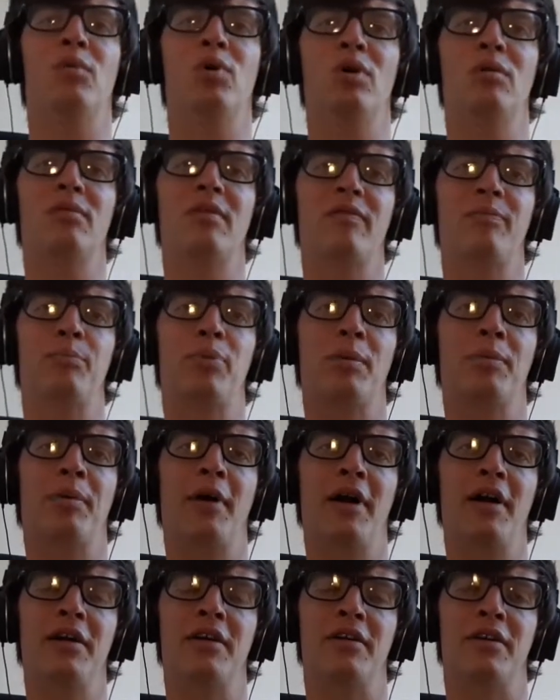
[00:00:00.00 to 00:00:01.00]
more of a
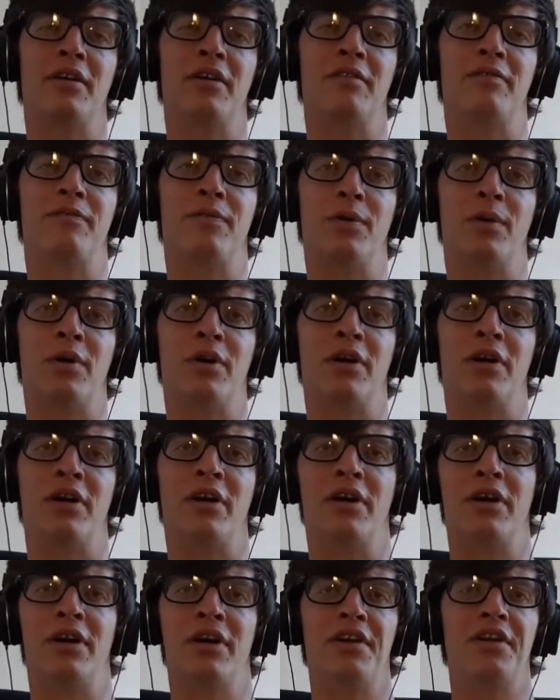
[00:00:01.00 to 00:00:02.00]
proprietor for
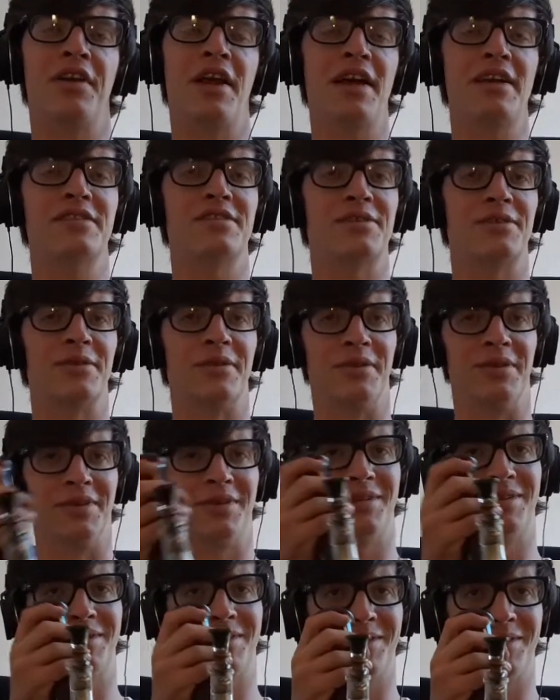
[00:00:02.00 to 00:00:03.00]

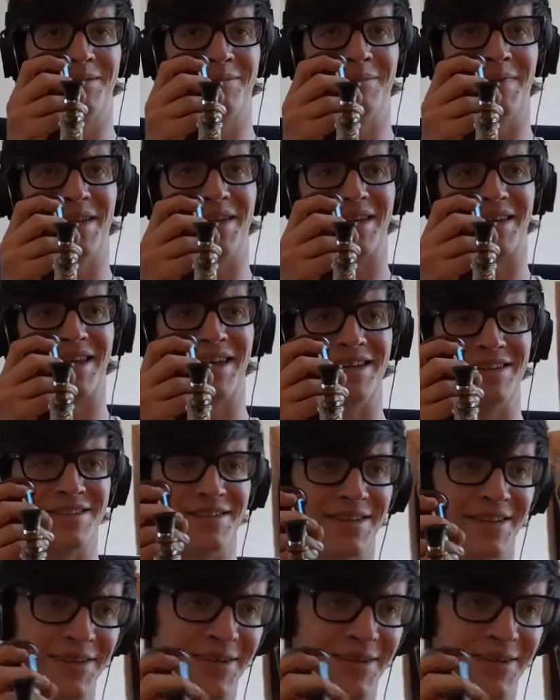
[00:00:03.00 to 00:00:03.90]
natural medication,